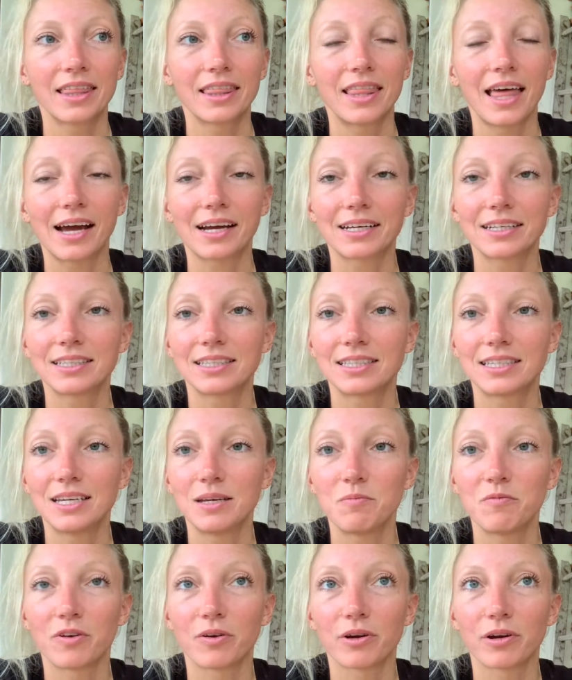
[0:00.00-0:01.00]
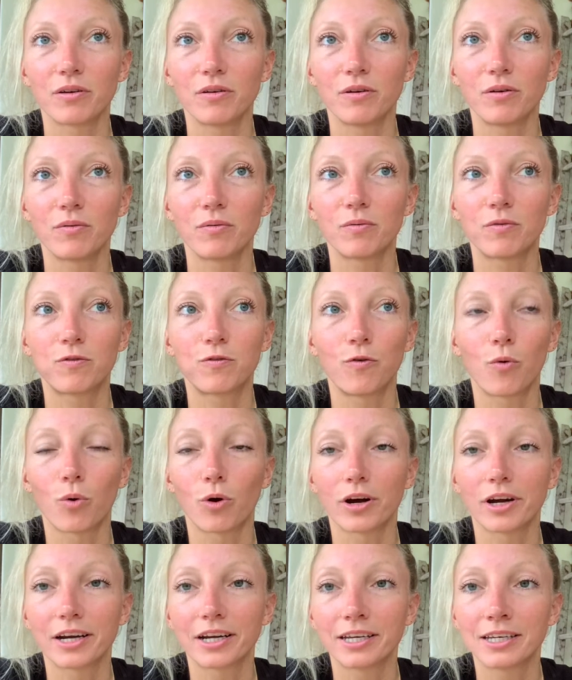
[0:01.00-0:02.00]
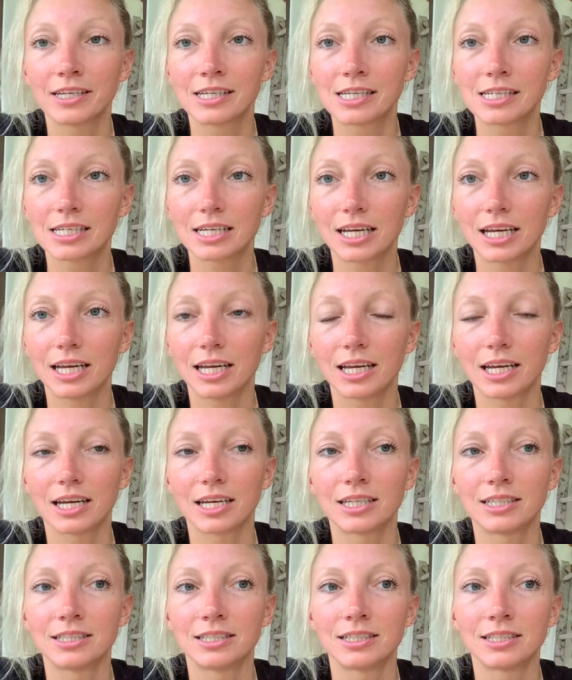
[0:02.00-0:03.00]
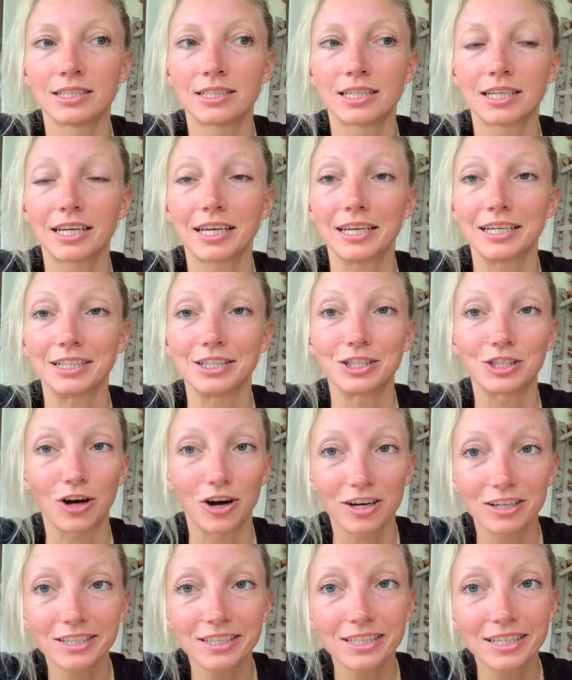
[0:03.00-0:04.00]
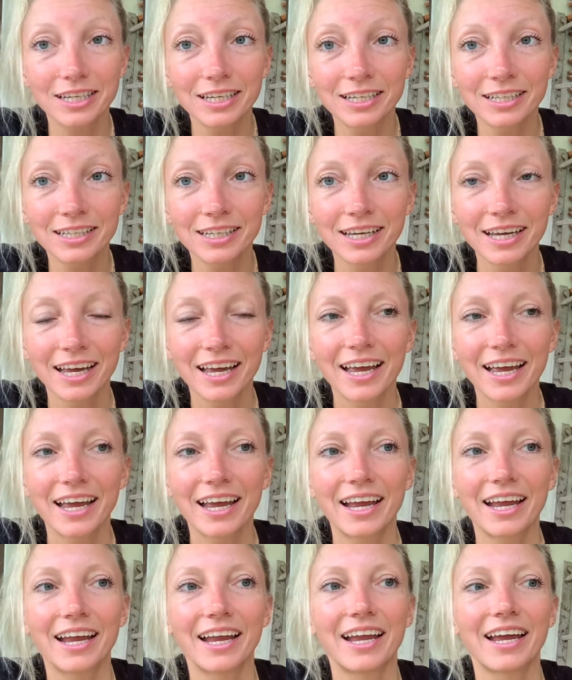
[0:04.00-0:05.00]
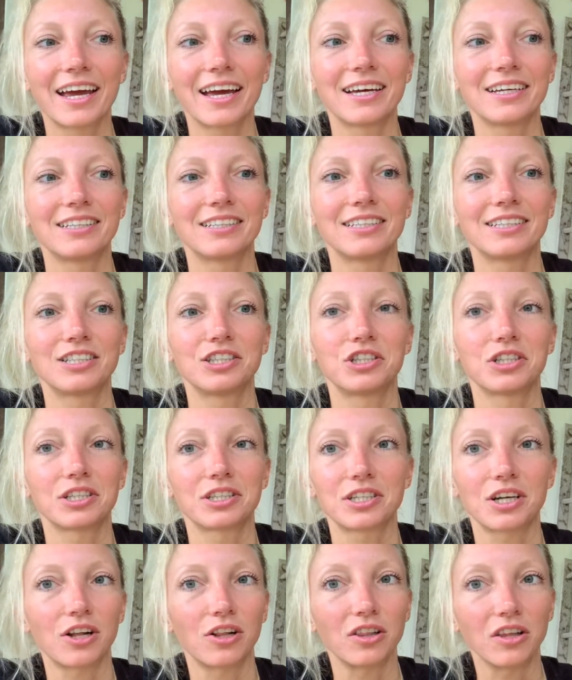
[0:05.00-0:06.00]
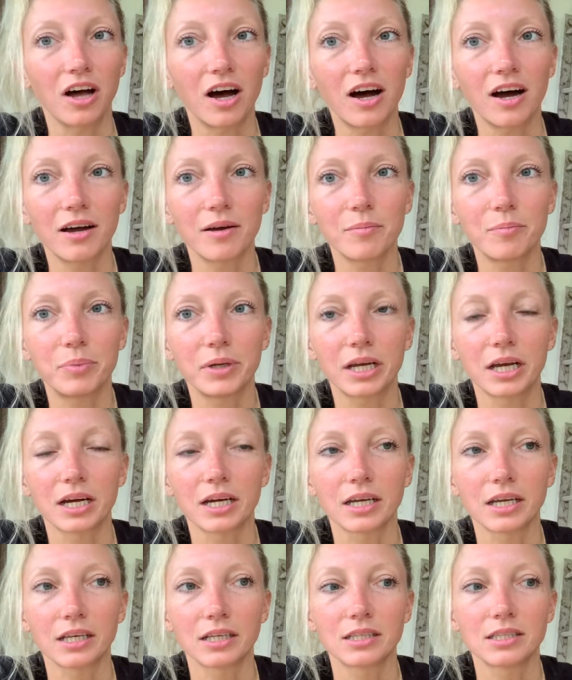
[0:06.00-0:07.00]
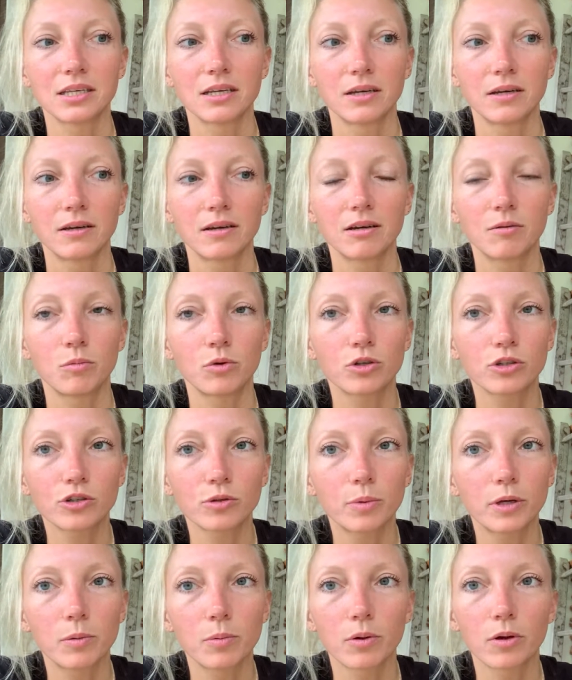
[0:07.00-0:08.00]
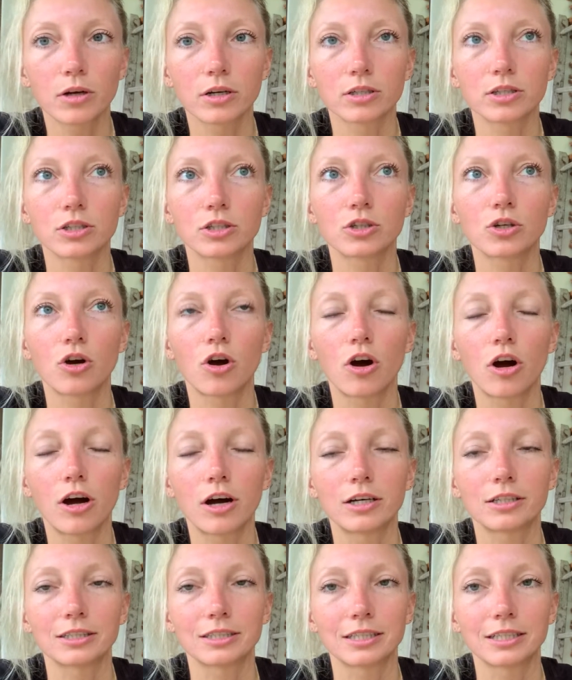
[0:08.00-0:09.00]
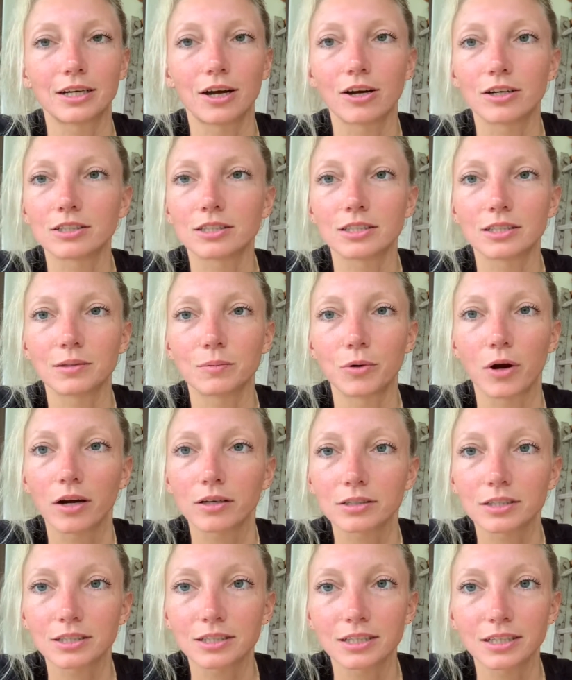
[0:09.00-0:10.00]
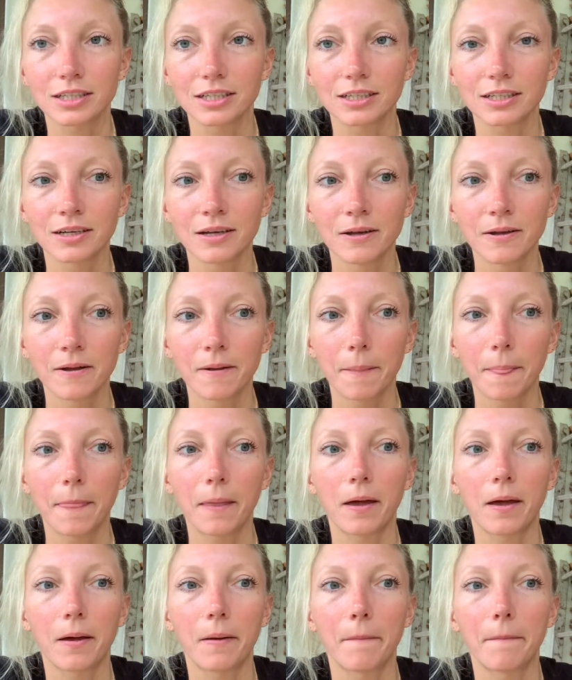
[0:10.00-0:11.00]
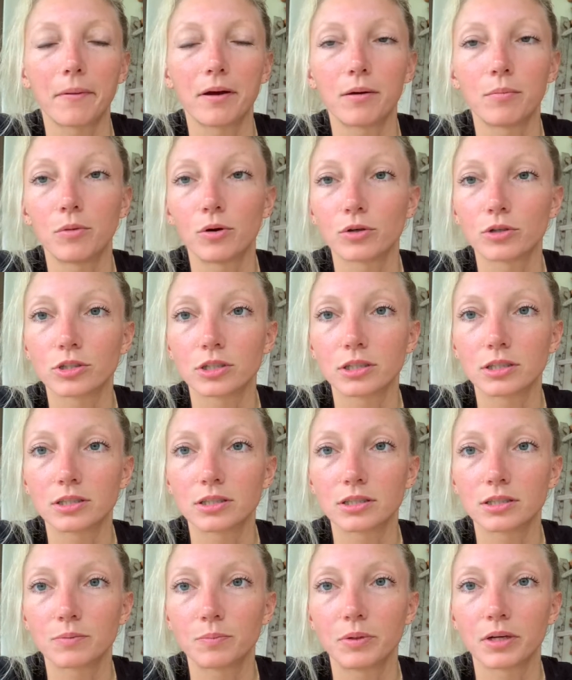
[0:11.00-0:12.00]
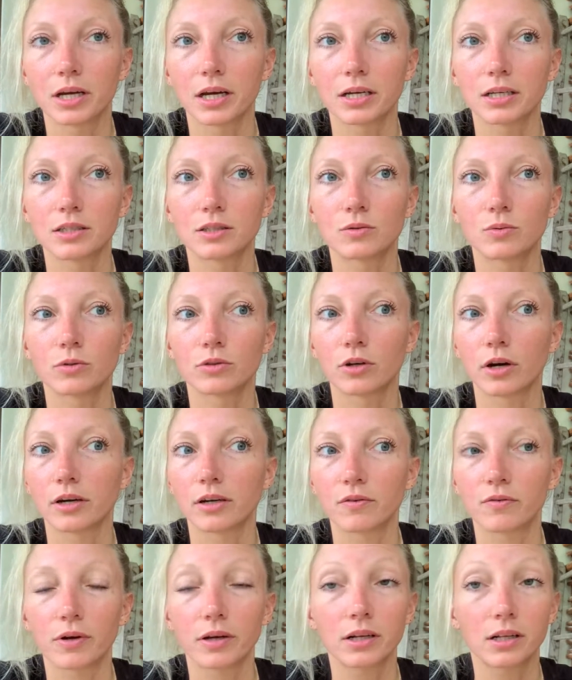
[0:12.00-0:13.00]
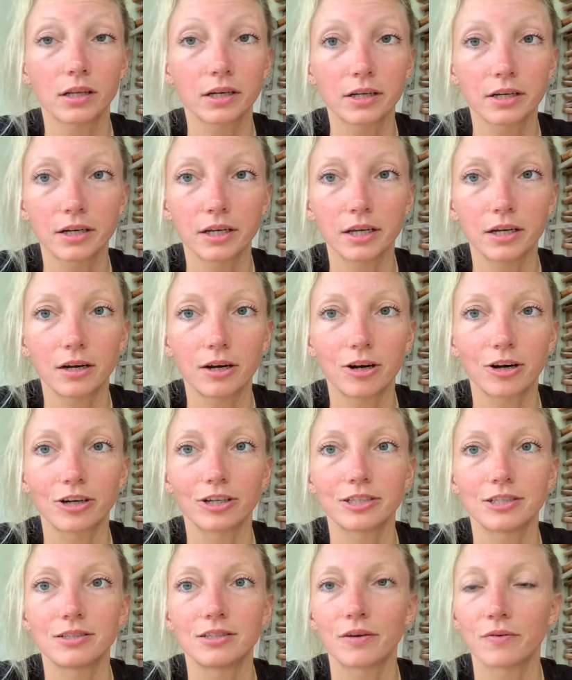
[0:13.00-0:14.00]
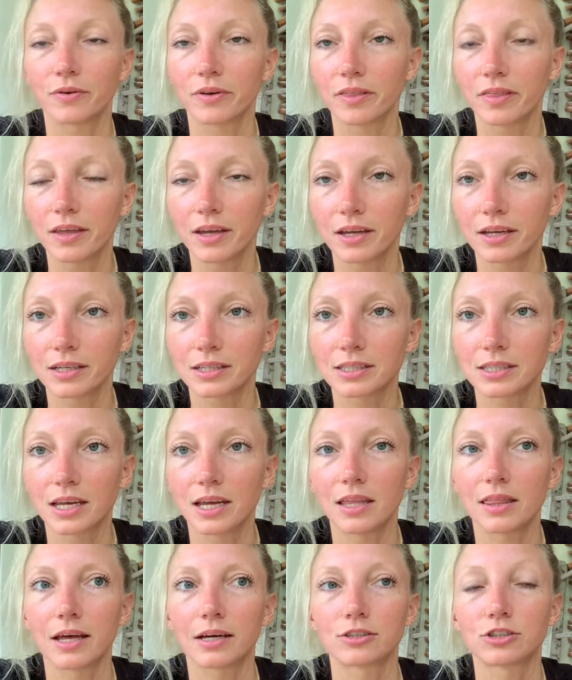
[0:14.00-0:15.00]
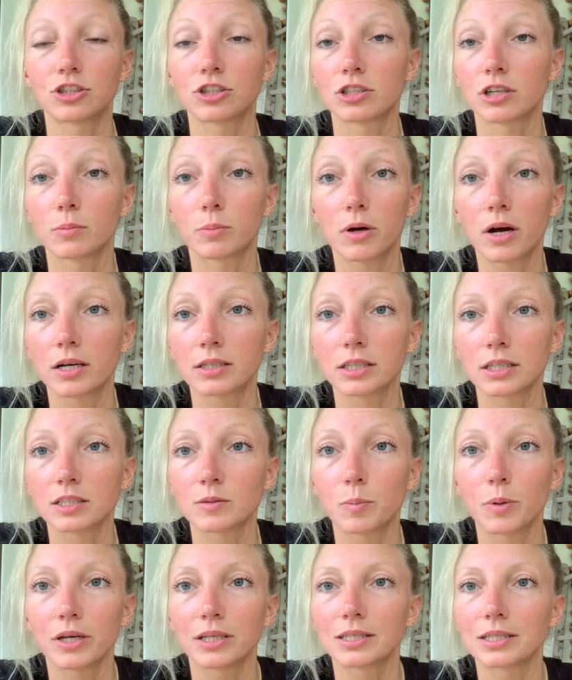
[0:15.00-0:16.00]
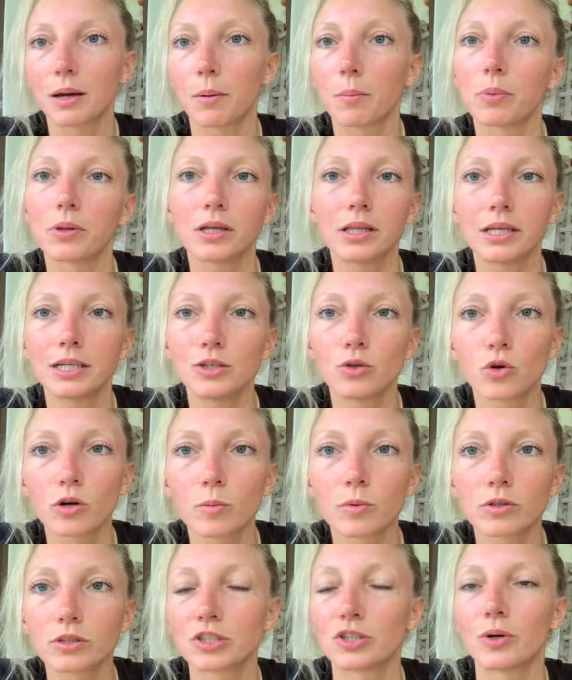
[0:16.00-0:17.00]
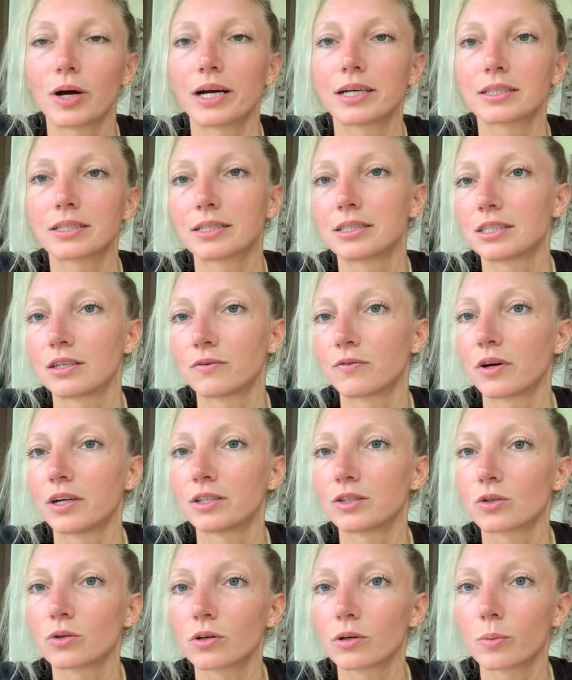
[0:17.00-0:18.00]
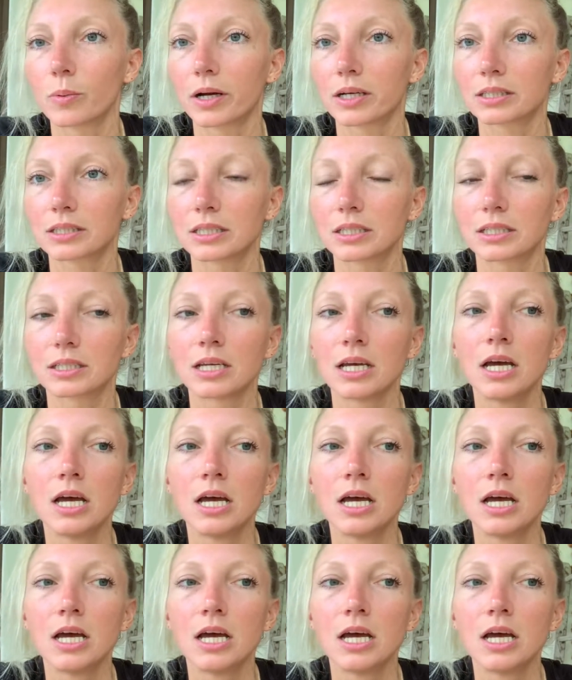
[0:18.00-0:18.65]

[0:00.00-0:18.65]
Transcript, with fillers: that can seem very foreign and exhausting and just a lot because emotional people are just constantly, constantly processing um, emotions because we're trying to find clarity on different things, and that's just our process. But it's completely normal to us as defined solar plexus.